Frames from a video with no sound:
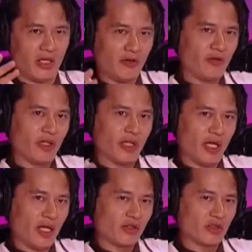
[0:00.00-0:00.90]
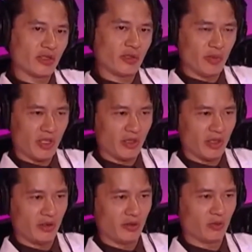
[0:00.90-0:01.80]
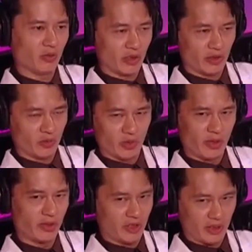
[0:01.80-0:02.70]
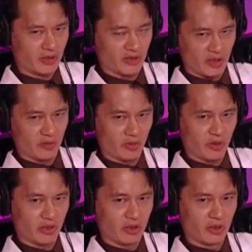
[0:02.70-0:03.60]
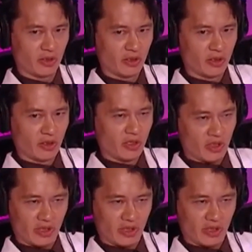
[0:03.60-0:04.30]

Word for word: If I actually marry one of the women that I get set up with... Go ahead. I'll